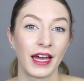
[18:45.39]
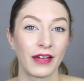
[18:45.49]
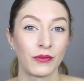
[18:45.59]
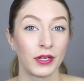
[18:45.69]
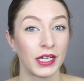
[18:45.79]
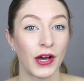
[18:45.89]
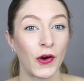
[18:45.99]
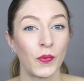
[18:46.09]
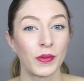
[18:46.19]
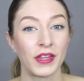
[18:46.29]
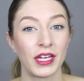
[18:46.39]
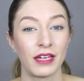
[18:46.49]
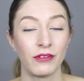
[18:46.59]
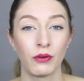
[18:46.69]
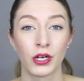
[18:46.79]
I really hope that
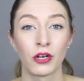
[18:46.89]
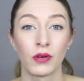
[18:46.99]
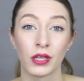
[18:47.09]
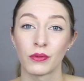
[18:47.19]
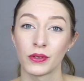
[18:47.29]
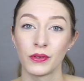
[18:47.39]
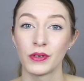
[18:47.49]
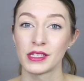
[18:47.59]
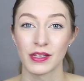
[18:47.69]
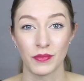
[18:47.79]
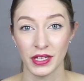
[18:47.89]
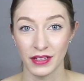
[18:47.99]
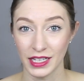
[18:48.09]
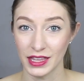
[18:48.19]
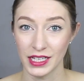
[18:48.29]
if you are going through something
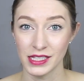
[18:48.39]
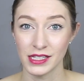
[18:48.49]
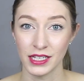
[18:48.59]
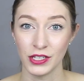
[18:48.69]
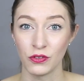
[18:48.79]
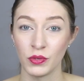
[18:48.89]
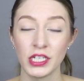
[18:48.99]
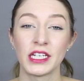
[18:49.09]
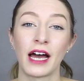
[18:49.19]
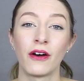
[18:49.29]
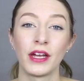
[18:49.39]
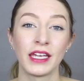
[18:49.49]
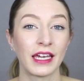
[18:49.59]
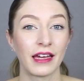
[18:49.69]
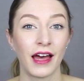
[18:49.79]
like this, that you reach out
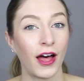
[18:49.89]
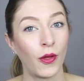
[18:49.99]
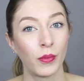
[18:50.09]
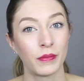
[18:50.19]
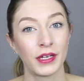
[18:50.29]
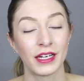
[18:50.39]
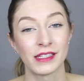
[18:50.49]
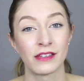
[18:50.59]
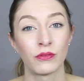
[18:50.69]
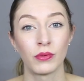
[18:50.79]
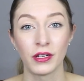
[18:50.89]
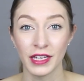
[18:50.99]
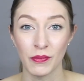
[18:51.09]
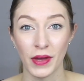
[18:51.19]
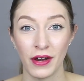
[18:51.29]
and get help, because it will
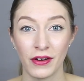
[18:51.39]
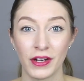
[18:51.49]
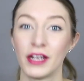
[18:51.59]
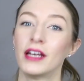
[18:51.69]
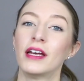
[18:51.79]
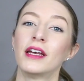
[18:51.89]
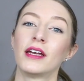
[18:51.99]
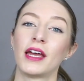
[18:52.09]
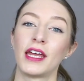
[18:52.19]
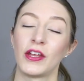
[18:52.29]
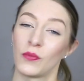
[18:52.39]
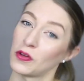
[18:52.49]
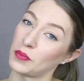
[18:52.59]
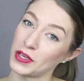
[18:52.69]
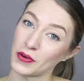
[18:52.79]
get better and it
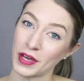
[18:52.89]
will be